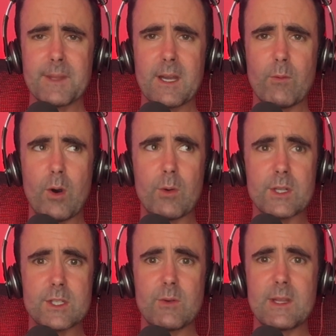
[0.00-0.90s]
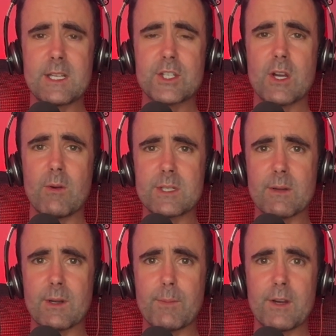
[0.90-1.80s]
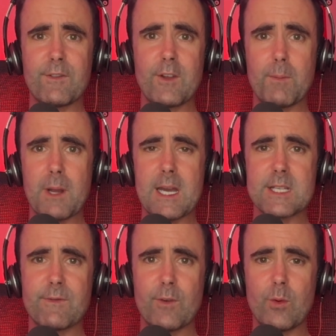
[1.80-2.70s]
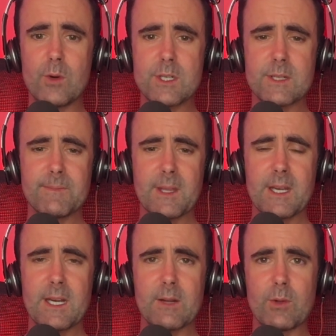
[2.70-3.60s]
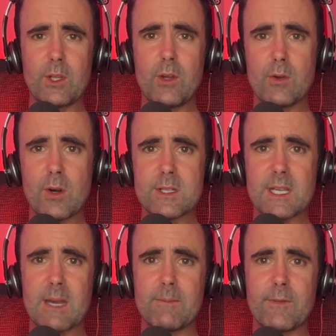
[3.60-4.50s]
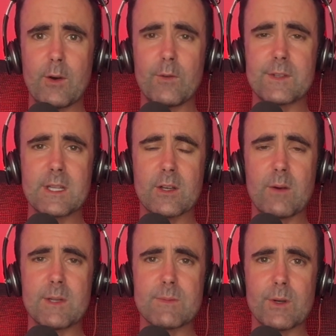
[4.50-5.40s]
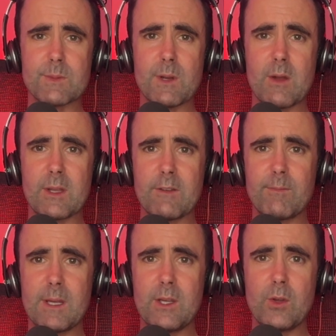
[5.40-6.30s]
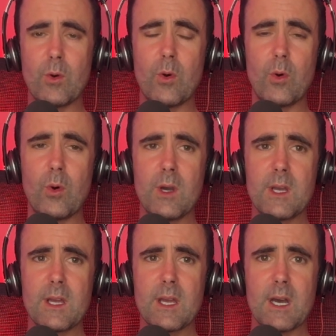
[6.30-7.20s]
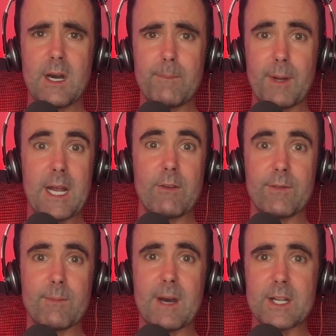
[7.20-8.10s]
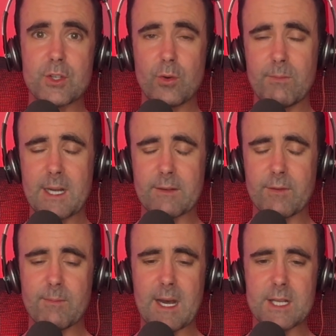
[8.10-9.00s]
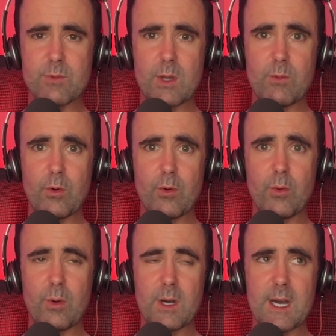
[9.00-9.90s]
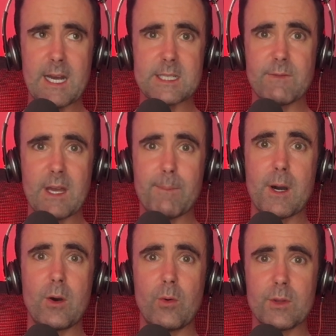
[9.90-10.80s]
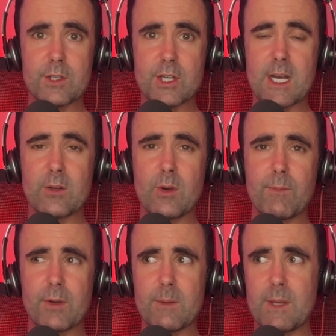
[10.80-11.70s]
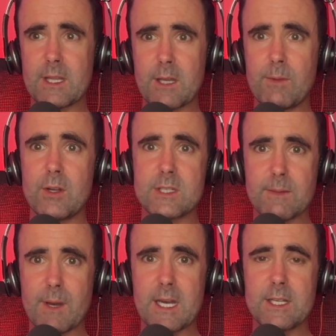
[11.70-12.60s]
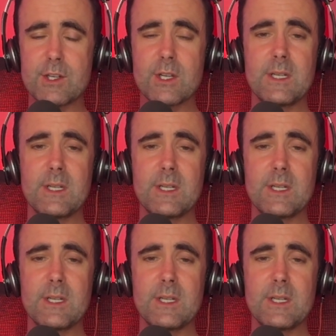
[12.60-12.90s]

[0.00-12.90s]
What I want to do in this show is I'm going to put a few players forward, and I want you guys to get involved in the comments box below and give me your player of the match, your man of the match. We will activate a poll on the channel. It'll probably be in the community page.